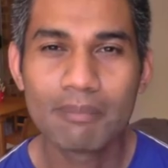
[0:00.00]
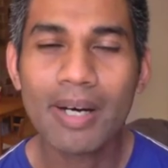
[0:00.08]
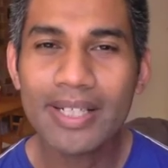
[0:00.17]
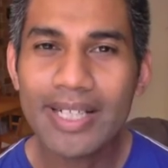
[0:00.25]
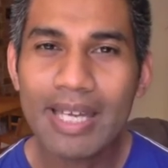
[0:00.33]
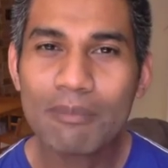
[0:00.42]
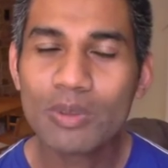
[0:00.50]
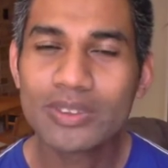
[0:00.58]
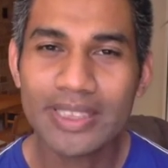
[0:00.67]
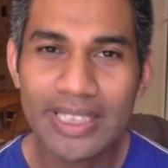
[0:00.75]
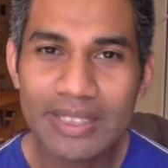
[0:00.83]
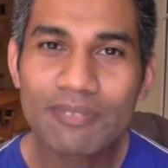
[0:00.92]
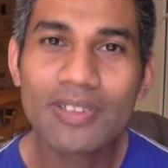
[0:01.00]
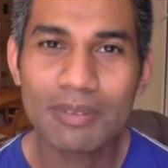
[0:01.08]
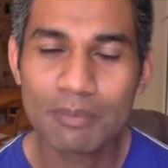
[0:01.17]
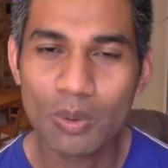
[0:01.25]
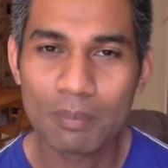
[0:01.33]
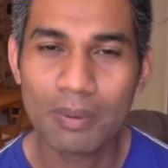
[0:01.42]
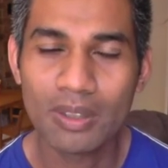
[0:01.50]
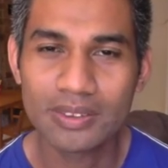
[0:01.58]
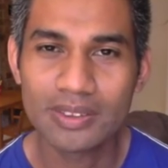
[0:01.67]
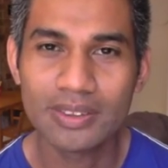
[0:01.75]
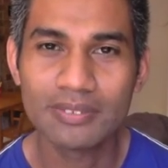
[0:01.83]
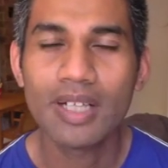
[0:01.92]
My name was infinitely more
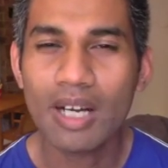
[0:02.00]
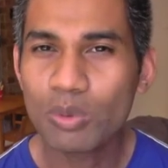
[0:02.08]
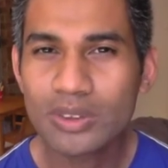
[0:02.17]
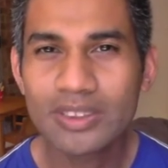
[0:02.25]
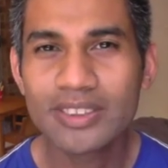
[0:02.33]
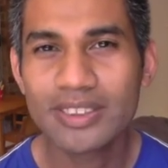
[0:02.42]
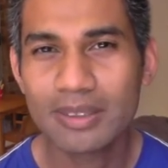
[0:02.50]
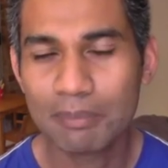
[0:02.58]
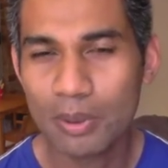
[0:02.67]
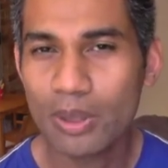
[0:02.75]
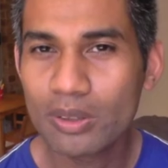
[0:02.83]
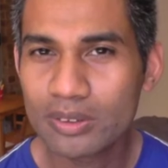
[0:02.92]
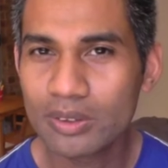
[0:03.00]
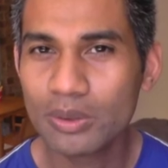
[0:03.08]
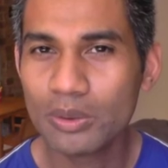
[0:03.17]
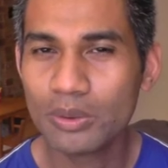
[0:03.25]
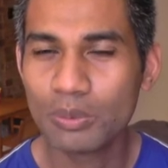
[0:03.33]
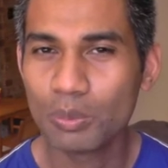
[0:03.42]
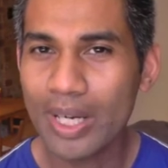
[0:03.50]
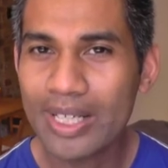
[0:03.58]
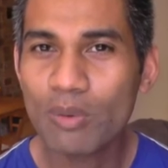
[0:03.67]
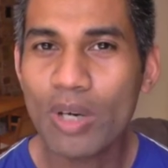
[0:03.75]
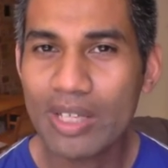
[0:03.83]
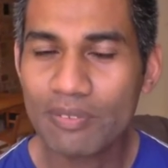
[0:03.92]
positive. I wasn't just a person who ran
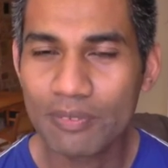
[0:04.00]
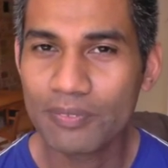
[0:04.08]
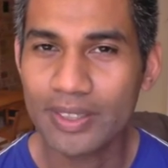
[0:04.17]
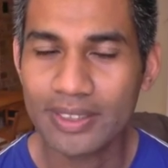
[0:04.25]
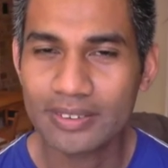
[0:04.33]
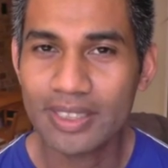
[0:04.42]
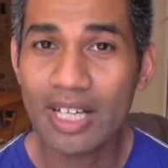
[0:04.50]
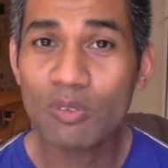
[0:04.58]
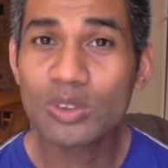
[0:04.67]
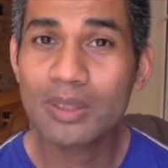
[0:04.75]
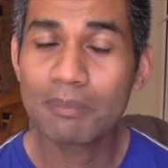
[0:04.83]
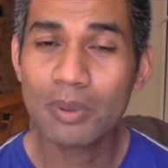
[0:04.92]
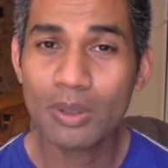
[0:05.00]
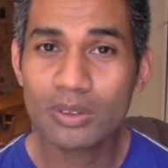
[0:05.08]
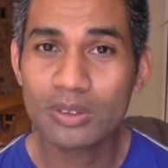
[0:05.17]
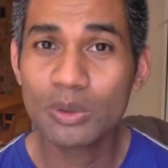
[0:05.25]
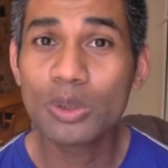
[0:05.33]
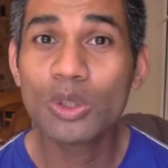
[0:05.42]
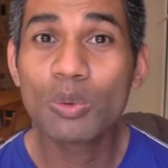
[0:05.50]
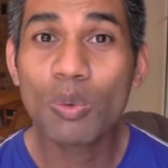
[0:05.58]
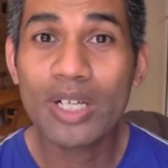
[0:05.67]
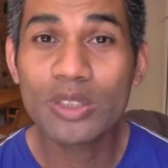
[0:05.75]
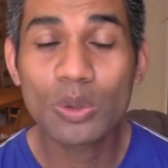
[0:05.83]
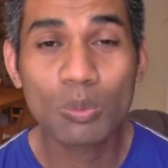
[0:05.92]
away from things. I was a person who could
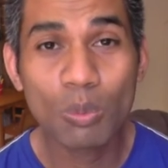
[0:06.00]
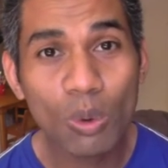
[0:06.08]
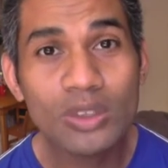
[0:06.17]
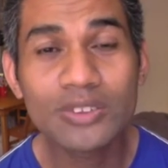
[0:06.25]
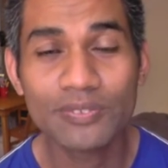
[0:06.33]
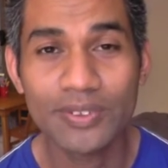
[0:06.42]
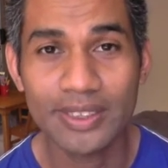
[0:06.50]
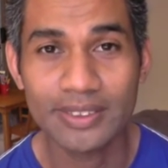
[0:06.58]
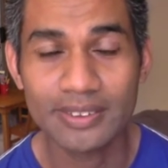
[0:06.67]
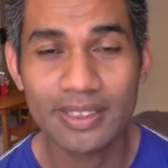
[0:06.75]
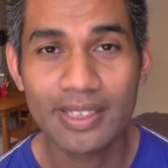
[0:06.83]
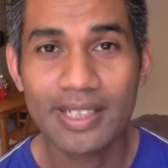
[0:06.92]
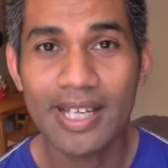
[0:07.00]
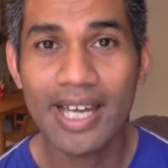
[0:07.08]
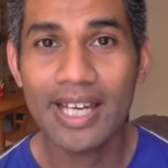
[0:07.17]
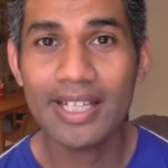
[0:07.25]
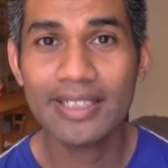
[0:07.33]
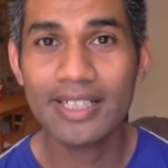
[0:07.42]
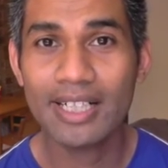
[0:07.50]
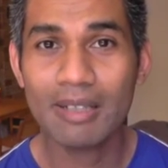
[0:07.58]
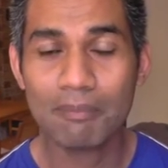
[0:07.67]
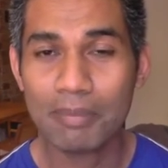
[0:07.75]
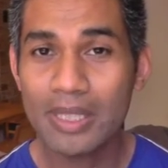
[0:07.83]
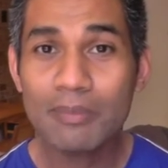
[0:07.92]
run towards things, and
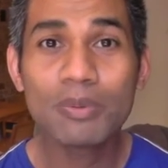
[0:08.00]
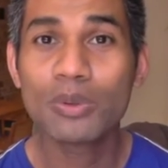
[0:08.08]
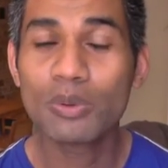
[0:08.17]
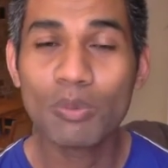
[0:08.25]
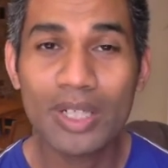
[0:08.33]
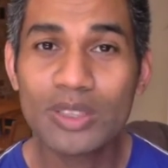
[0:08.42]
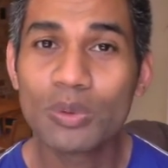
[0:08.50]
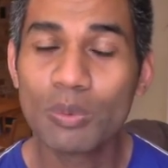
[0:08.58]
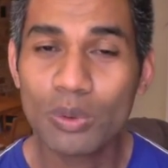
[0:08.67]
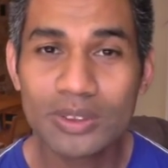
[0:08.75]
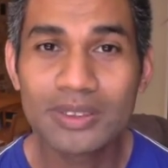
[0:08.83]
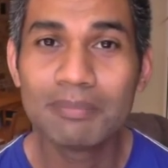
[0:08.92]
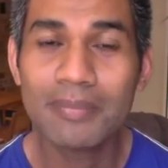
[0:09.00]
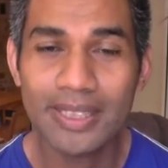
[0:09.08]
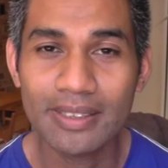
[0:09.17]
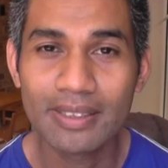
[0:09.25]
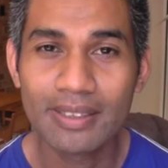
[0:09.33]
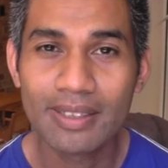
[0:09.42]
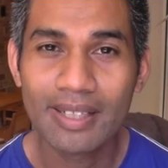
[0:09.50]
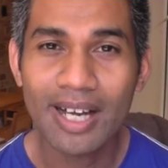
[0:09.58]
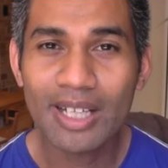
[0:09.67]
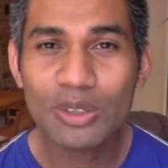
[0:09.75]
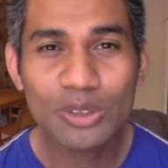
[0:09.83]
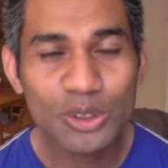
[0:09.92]
people could run towards me.
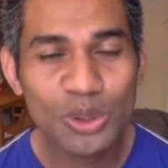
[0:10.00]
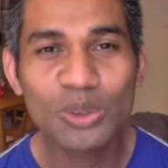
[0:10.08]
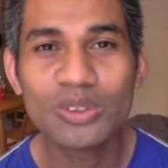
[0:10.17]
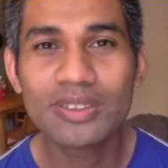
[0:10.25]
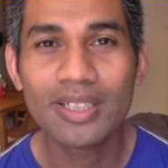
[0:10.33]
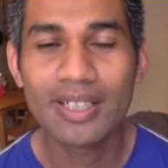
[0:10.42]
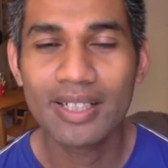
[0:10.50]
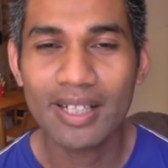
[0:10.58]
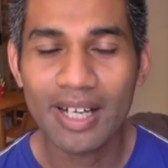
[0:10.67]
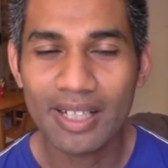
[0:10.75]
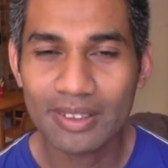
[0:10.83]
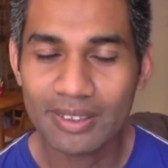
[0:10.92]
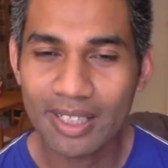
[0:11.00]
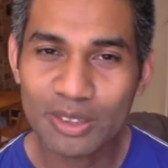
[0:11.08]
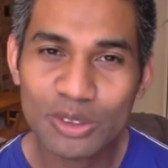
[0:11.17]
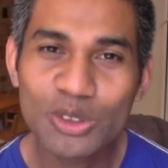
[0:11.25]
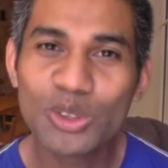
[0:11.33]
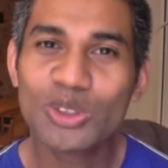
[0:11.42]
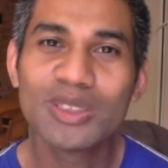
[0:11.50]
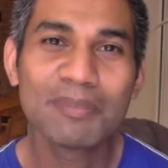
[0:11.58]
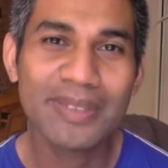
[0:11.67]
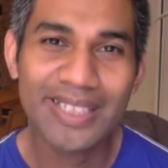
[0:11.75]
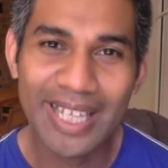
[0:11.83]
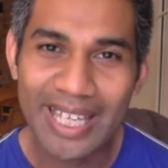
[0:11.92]
I could choose to
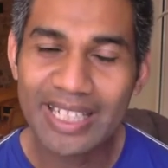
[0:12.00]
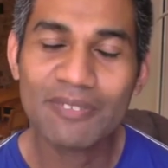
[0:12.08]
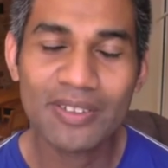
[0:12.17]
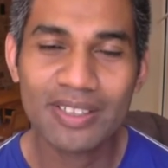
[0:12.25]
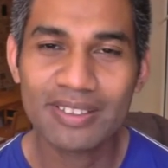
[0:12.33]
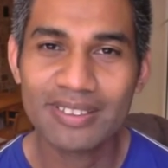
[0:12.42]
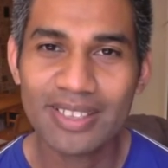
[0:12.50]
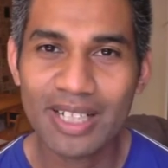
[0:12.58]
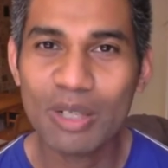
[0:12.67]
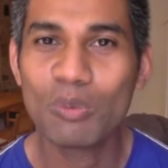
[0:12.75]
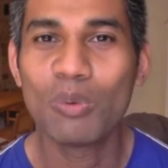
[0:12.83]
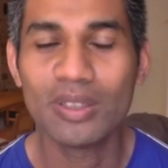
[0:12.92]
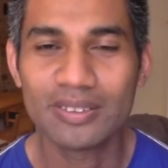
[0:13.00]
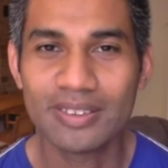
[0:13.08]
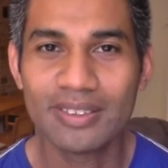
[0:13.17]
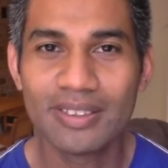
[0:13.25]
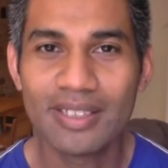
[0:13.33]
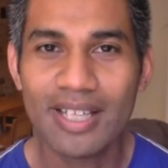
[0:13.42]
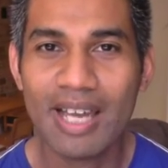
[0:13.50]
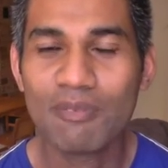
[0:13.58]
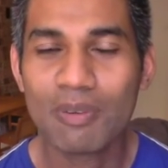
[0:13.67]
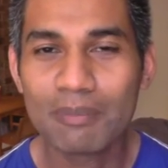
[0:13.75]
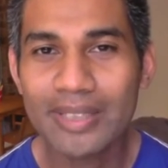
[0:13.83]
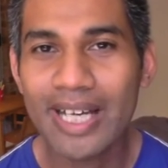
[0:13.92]
be anything that I wanted. And
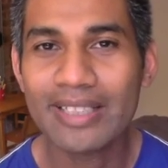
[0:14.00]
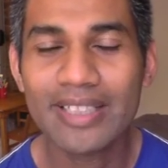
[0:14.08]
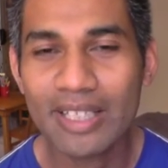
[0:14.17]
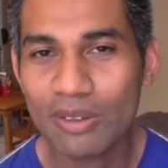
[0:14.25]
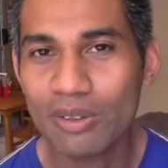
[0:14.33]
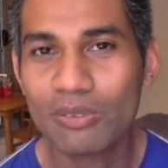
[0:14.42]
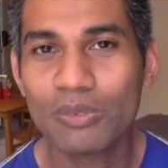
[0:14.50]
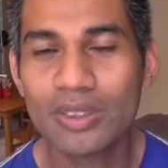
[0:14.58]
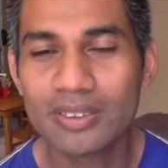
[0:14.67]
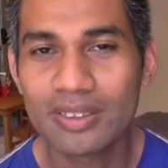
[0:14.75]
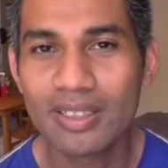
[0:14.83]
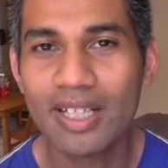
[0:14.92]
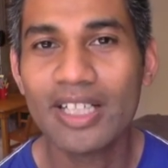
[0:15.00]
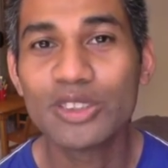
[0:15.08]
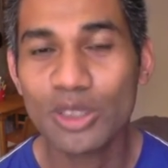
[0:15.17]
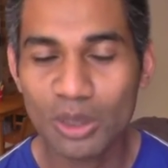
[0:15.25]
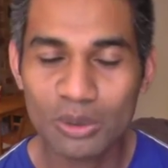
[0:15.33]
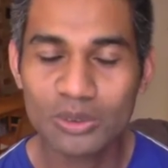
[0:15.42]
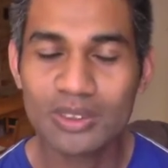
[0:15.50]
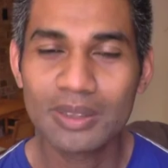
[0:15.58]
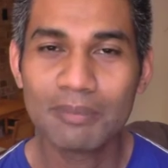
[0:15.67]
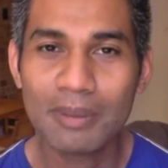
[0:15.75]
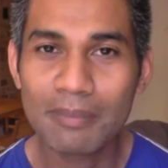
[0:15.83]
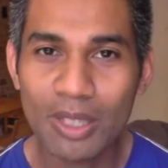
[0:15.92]
from that day onwards, I chose to
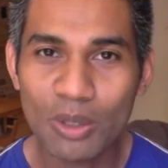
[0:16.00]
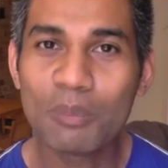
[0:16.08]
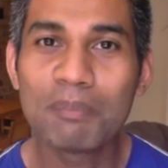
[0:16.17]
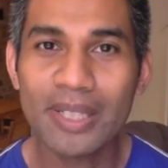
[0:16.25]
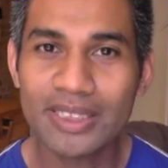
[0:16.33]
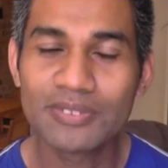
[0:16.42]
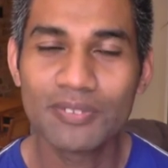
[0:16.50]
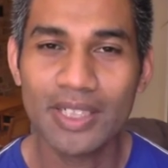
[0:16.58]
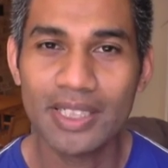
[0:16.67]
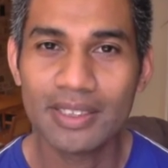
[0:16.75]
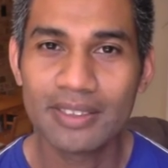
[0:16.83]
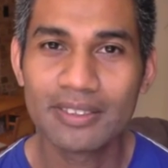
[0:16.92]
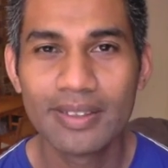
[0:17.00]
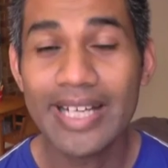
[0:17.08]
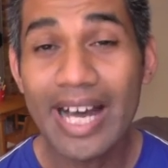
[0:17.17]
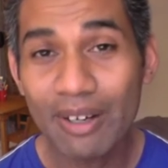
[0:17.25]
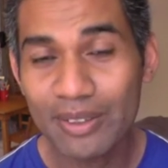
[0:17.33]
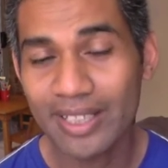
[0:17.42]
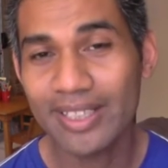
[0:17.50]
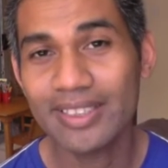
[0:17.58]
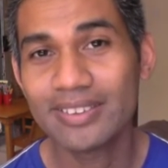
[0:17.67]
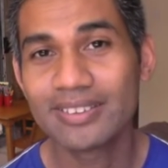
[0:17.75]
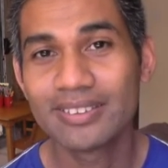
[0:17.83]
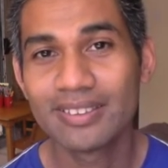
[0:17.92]
be my own best friend.
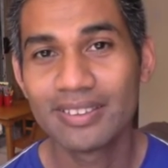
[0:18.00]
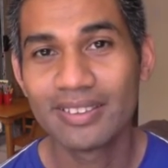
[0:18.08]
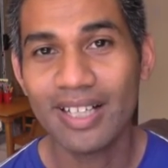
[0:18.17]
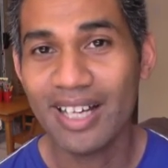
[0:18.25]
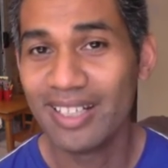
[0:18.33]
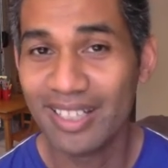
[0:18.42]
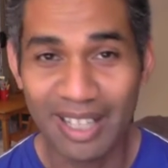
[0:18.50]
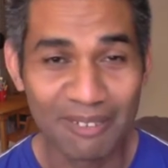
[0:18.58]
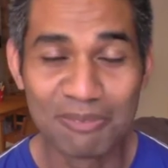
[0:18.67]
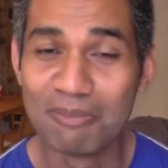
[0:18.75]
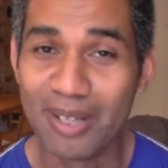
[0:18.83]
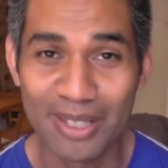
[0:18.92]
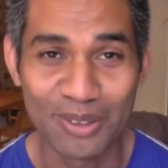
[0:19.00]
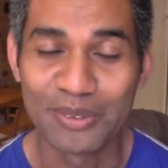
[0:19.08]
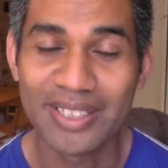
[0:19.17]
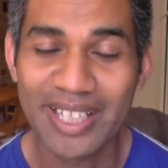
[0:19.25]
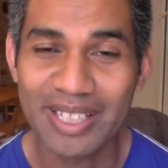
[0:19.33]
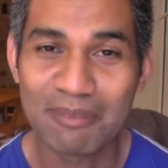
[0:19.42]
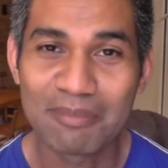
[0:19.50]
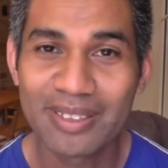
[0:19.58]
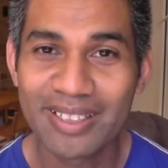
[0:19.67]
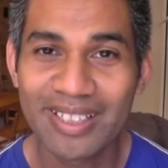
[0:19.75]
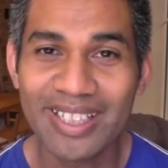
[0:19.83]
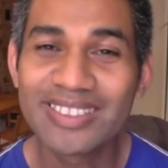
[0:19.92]
Nowadays, I love my own name.
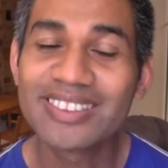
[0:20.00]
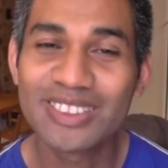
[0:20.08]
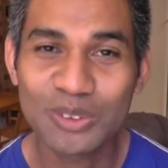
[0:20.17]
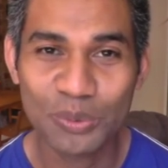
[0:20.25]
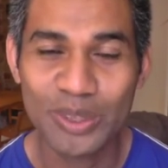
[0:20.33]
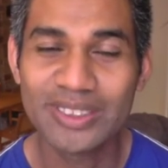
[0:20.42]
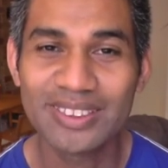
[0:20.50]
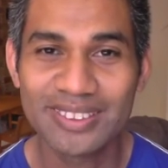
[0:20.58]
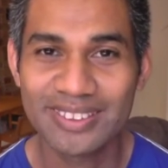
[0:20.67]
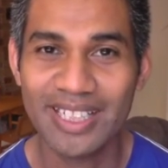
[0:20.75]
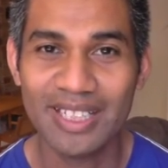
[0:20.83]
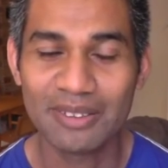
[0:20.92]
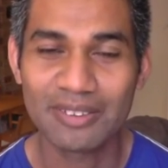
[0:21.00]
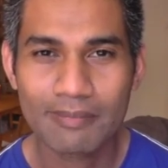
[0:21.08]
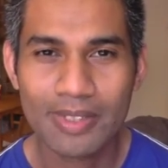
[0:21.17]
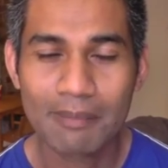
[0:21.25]
It's the sweetest sound.